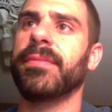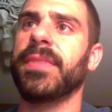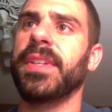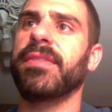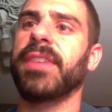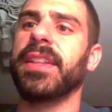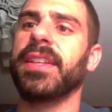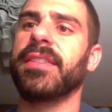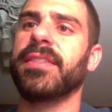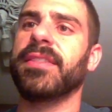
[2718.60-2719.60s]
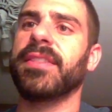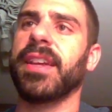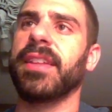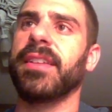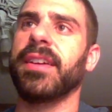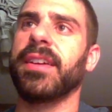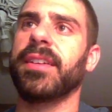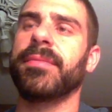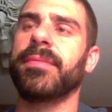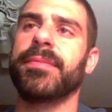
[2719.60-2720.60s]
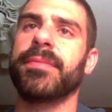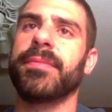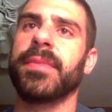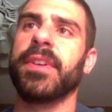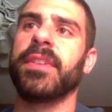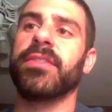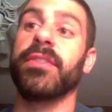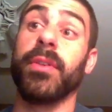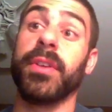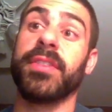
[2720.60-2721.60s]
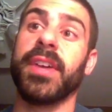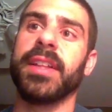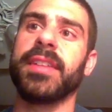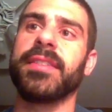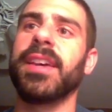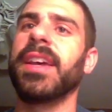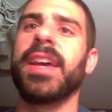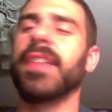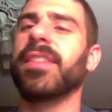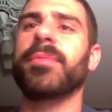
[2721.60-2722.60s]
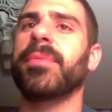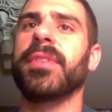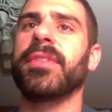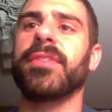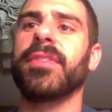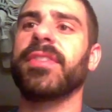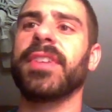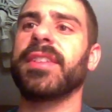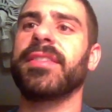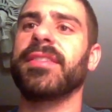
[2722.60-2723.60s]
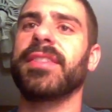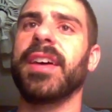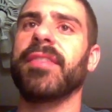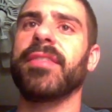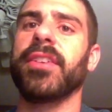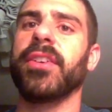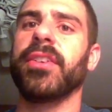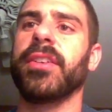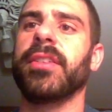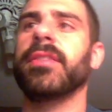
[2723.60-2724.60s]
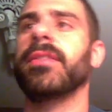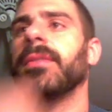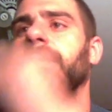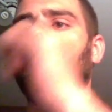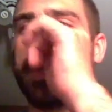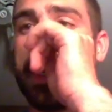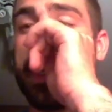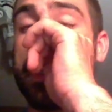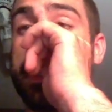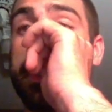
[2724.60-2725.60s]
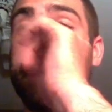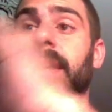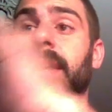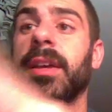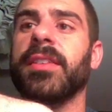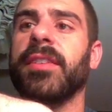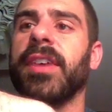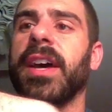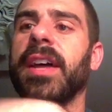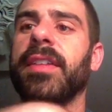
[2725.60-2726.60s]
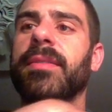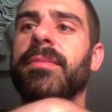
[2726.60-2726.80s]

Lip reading: He finally hits his second land. Stony Silence. At this point, Stony Silence is not very good, because I've got